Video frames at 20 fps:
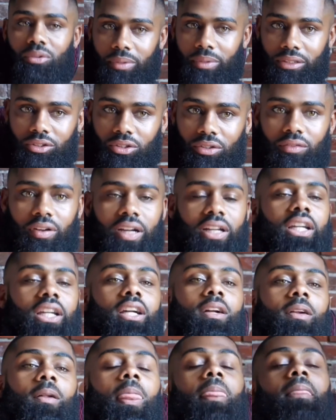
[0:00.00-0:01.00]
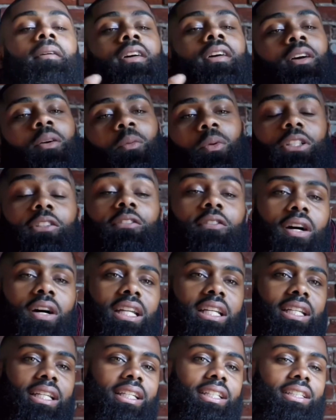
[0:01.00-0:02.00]
my dirt right here. What's
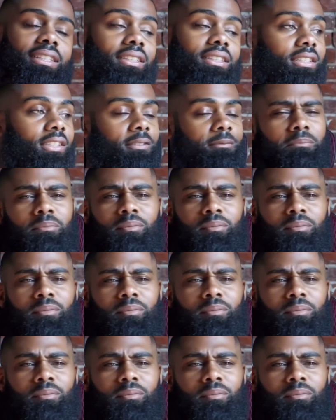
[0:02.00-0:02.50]
funny is